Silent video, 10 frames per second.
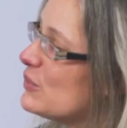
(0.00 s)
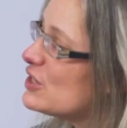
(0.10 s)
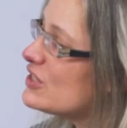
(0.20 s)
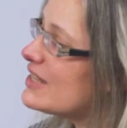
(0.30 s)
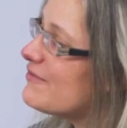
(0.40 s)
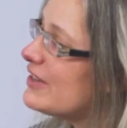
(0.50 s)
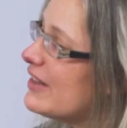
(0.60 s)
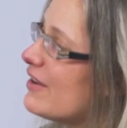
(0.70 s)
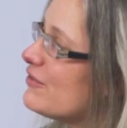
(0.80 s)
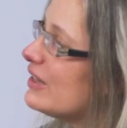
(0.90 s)
which is something
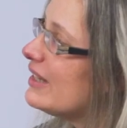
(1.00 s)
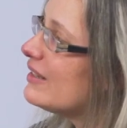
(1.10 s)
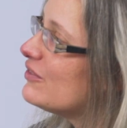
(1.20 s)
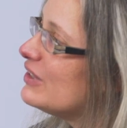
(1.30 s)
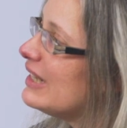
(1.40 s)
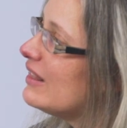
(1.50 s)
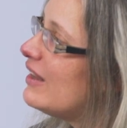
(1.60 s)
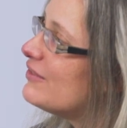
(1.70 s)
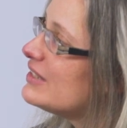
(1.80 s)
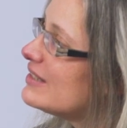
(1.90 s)
that I've really, really
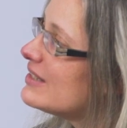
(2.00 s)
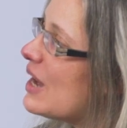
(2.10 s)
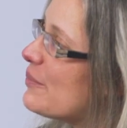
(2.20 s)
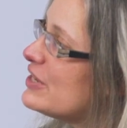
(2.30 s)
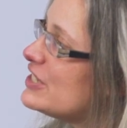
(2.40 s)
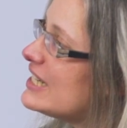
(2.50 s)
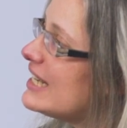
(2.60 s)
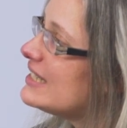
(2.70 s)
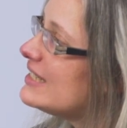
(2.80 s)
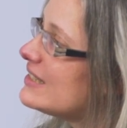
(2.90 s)
loved and
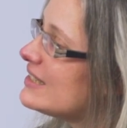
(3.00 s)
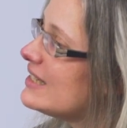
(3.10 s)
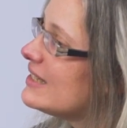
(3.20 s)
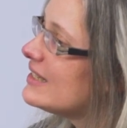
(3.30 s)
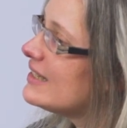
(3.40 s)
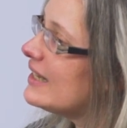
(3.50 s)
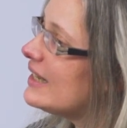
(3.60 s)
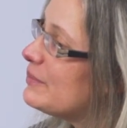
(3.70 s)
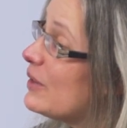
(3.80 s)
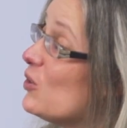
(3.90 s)
appreciated.
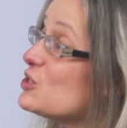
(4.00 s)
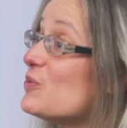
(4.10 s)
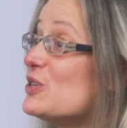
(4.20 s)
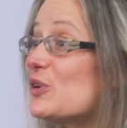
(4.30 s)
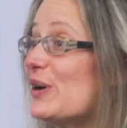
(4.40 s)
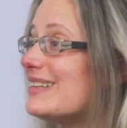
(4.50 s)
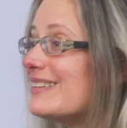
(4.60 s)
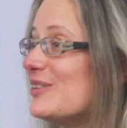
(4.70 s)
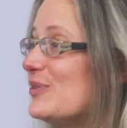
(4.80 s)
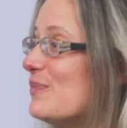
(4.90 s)
Also enjoyed
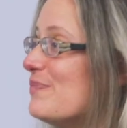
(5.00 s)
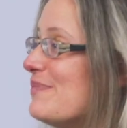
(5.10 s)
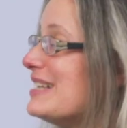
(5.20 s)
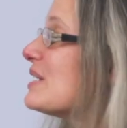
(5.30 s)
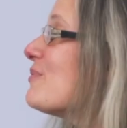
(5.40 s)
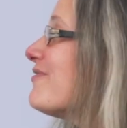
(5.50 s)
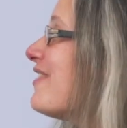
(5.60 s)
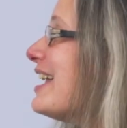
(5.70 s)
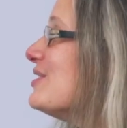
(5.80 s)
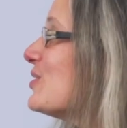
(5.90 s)
meeting with
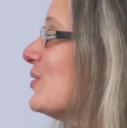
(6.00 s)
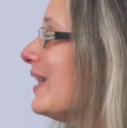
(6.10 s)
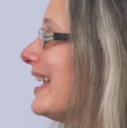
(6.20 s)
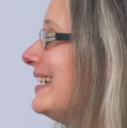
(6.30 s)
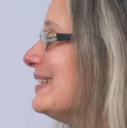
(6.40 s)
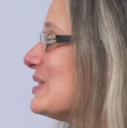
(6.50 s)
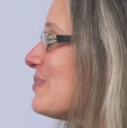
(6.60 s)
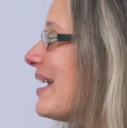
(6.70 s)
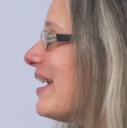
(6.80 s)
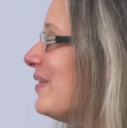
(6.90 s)
friends online as
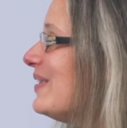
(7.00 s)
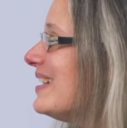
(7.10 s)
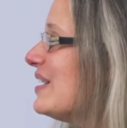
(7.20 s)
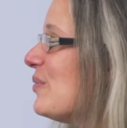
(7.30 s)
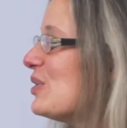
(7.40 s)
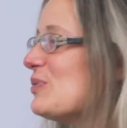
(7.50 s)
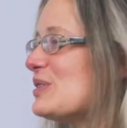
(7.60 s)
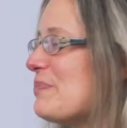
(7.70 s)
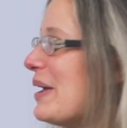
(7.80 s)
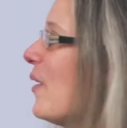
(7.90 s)
well, which
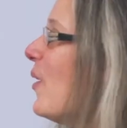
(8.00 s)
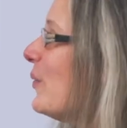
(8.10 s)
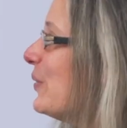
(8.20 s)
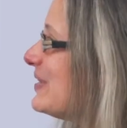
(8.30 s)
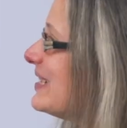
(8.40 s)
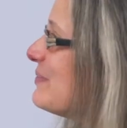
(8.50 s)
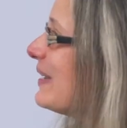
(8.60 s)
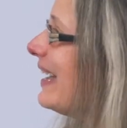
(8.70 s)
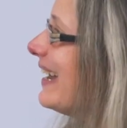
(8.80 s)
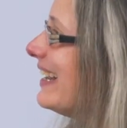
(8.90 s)
was a bit awkward at the
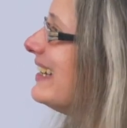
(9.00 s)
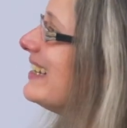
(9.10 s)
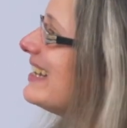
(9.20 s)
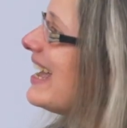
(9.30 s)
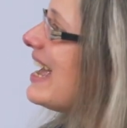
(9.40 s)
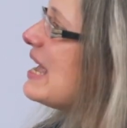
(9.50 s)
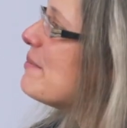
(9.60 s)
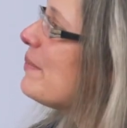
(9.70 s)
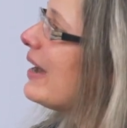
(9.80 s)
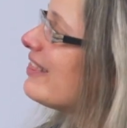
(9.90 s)
beginning.
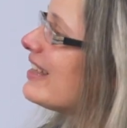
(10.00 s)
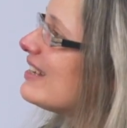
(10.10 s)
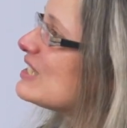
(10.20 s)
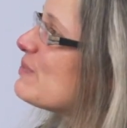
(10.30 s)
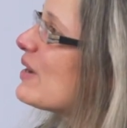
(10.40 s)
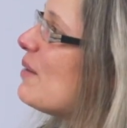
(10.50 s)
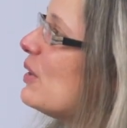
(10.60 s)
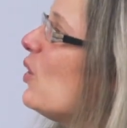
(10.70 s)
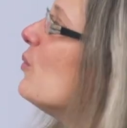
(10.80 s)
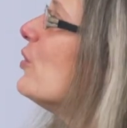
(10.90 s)
But I think it's become
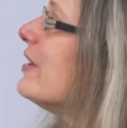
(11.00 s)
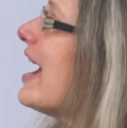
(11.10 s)
a lot more